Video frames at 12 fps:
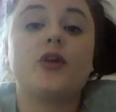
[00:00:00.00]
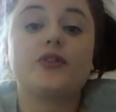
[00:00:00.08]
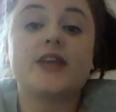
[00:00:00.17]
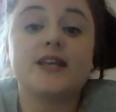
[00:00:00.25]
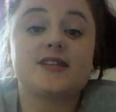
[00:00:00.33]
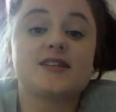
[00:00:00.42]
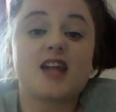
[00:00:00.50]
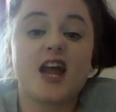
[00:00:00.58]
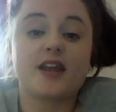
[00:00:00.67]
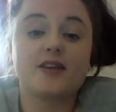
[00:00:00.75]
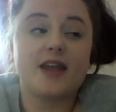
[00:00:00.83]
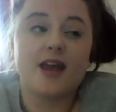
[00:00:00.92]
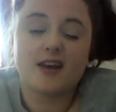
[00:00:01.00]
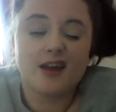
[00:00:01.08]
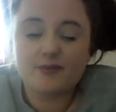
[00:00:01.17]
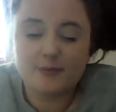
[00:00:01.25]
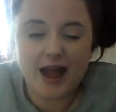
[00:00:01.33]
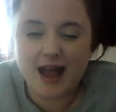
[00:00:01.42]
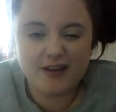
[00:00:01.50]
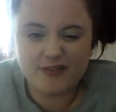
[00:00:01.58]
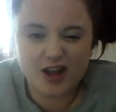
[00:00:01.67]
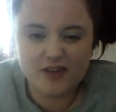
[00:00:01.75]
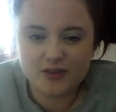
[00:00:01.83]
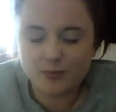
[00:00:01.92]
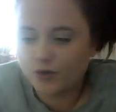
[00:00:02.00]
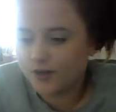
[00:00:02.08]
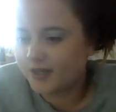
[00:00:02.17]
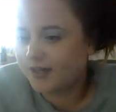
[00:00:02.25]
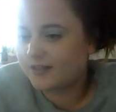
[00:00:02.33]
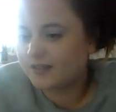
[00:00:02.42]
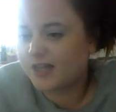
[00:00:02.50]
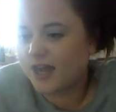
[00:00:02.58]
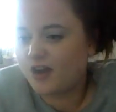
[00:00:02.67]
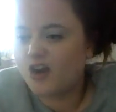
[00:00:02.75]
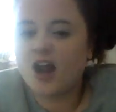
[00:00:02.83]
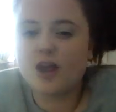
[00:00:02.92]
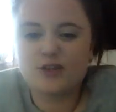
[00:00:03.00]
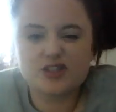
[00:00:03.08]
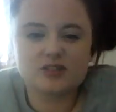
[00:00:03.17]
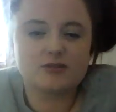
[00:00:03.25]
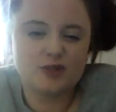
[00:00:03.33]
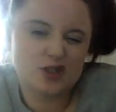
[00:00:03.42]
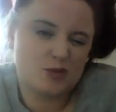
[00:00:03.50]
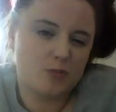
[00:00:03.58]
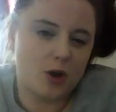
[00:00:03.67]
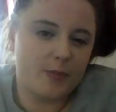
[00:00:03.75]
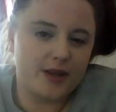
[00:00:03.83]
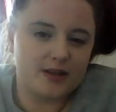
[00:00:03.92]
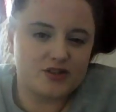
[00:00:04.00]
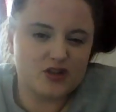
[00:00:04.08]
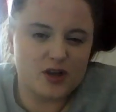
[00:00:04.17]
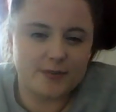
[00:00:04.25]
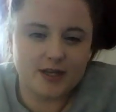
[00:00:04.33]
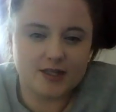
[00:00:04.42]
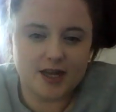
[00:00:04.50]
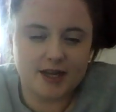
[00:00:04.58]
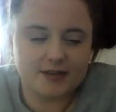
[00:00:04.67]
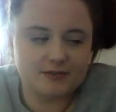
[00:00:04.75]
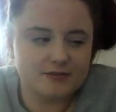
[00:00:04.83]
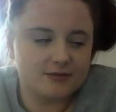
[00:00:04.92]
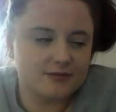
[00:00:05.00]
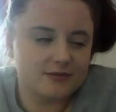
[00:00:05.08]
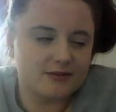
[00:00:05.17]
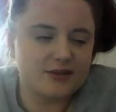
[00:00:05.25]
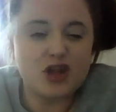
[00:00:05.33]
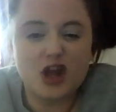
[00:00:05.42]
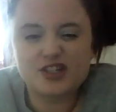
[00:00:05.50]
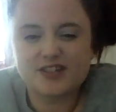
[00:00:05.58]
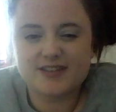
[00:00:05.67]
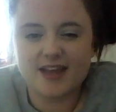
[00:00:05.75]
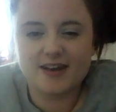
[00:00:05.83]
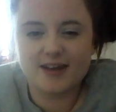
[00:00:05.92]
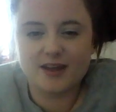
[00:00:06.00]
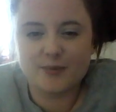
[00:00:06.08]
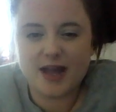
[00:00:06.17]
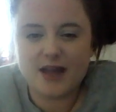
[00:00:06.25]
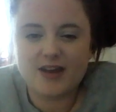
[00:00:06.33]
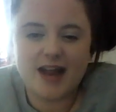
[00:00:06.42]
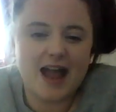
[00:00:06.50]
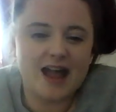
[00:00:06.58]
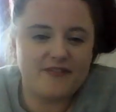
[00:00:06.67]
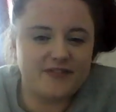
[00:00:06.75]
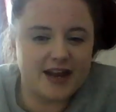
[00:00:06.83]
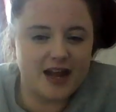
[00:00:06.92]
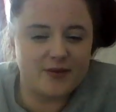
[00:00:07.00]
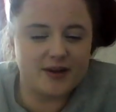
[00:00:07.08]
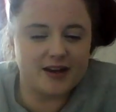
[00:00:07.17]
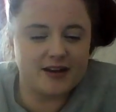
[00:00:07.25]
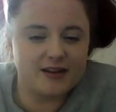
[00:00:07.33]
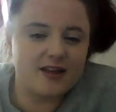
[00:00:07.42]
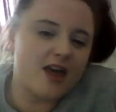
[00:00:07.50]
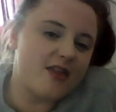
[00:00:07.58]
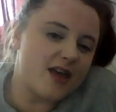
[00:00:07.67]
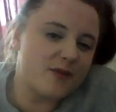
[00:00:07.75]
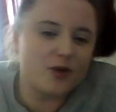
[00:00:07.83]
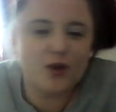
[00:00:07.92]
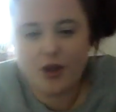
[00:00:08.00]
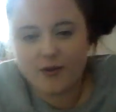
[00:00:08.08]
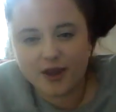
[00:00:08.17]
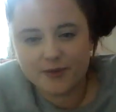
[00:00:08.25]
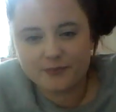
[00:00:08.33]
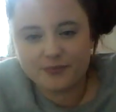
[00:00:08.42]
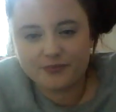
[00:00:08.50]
This is like, yeah, like about 5 in the morning. It's like, alright, we'll just pop in, do you know what I mean? Like, night's just ended, we'll have like half an hour, and then we'll go home.